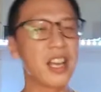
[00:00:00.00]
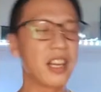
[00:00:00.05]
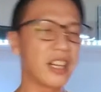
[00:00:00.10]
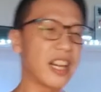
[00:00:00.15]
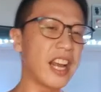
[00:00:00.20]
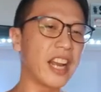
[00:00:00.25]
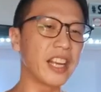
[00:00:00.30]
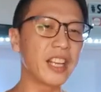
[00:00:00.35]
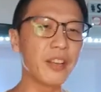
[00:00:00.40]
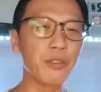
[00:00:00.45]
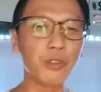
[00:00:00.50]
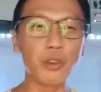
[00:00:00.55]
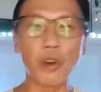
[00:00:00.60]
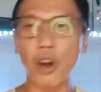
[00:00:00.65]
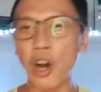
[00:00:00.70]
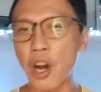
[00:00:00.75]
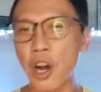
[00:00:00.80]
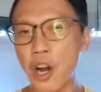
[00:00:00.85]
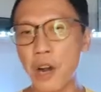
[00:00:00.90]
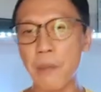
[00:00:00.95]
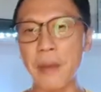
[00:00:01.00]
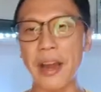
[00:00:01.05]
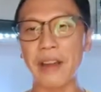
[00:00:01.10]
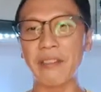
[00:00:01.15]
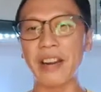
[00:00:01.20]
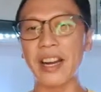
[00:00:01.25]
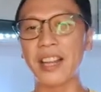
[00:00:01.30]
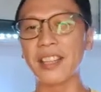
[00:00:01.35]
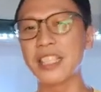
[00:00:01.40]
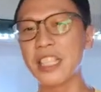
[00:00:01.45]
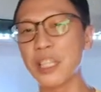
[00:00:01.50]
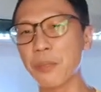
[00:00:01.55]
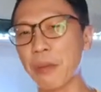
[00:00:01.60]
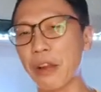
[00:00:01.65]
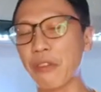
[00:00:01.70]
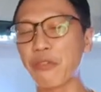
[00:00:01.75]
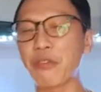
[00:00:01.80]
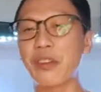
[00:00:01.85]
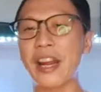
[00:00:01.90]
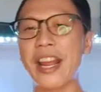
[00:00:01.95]
Then I give to all my relatives,
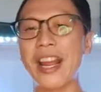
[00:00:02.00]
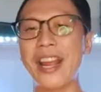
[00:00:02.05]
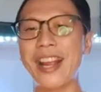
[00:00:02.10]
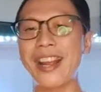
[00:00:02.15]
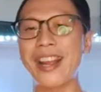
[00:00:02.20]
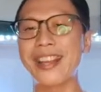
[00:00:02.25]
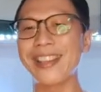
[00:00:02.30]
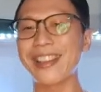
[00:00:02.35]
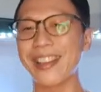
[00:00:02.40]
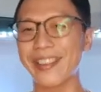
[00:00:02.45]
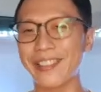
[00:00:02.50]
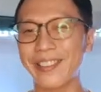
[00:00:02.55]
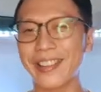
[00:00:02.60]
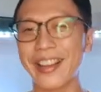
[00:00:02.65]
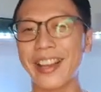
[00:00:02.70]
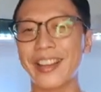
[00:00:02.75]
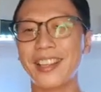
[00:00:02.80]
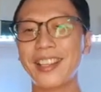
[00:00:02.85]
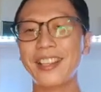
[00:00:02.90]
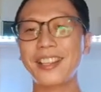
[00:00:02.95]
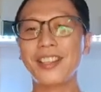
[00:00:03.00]
my friends and all that.